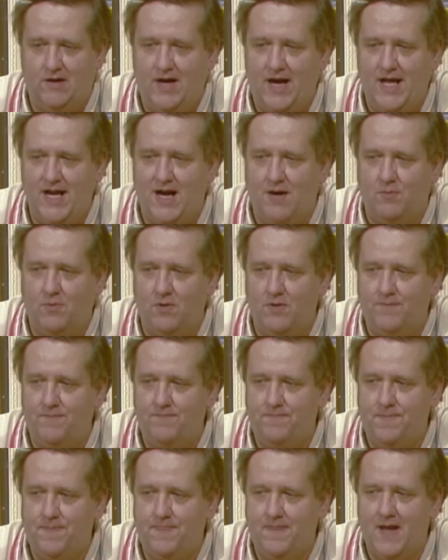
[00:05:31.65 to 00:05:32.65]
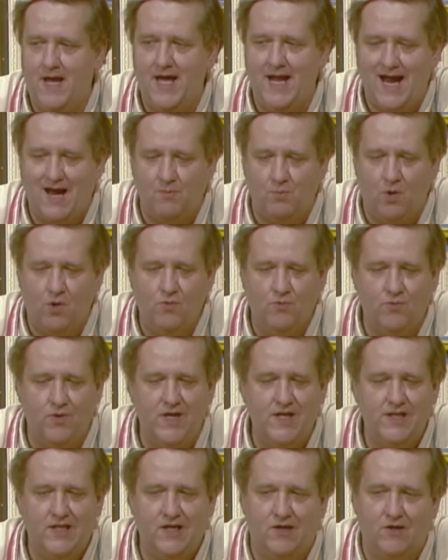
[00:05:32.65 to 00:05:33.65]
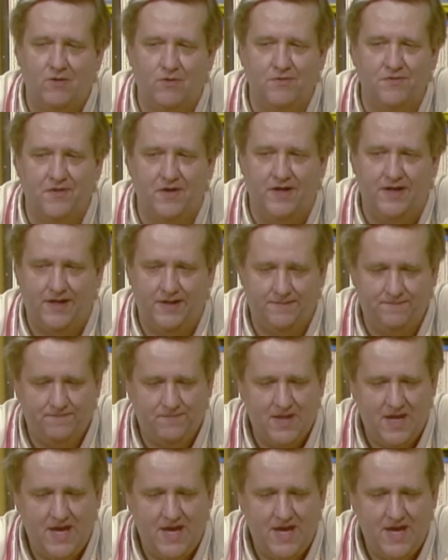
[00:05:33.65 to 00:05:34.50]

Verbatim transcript: Did she straighten us out? And I won't read the whole thing,